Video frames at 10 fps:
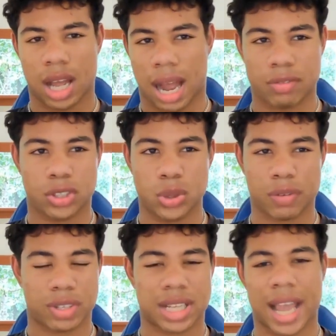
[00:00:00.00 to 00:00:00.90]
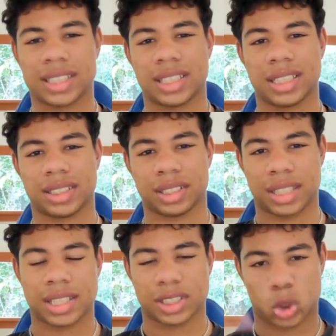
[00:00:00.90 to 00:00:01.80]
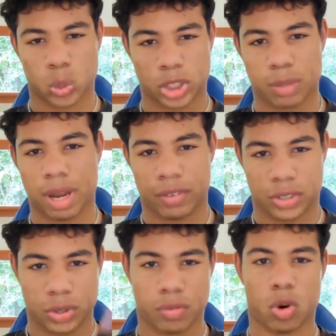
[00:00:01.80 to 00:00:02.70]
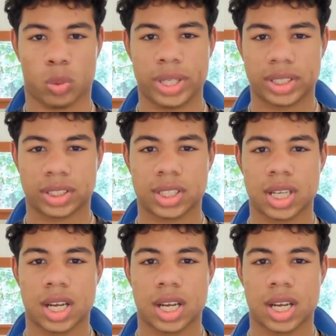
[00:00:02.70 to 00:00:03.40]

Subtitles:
have two different tags and Instantly and then switch them every 2 to 4 weeks.